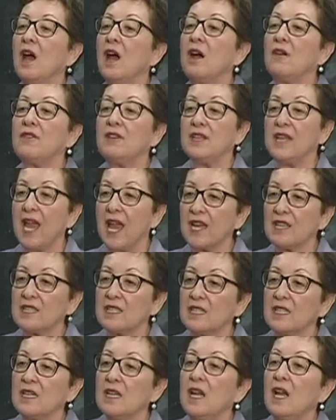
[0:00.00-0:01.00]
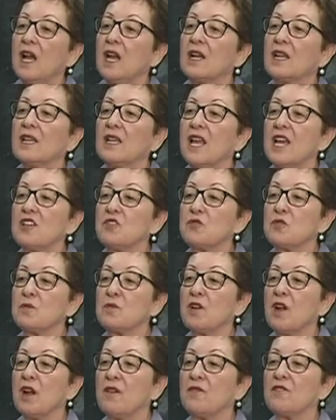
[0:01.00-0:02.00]
of enacting a classroom
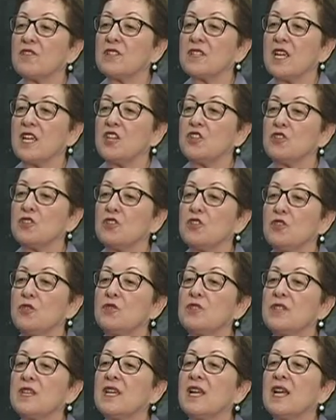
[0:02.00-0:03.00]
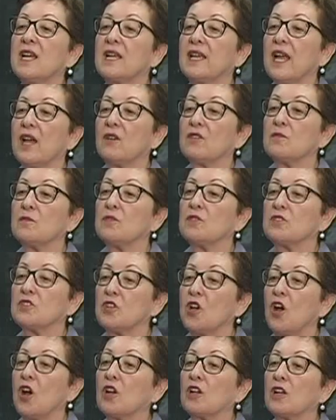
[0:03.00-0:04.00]
conversation using accountable
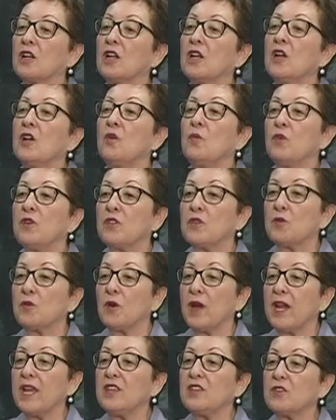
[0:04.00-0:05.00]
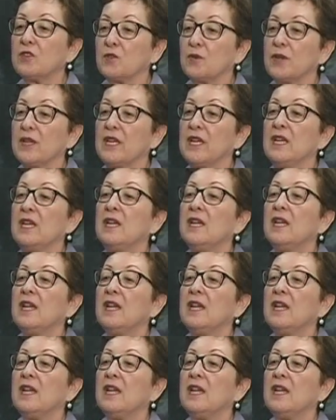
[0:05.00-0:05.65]
talk with grade 3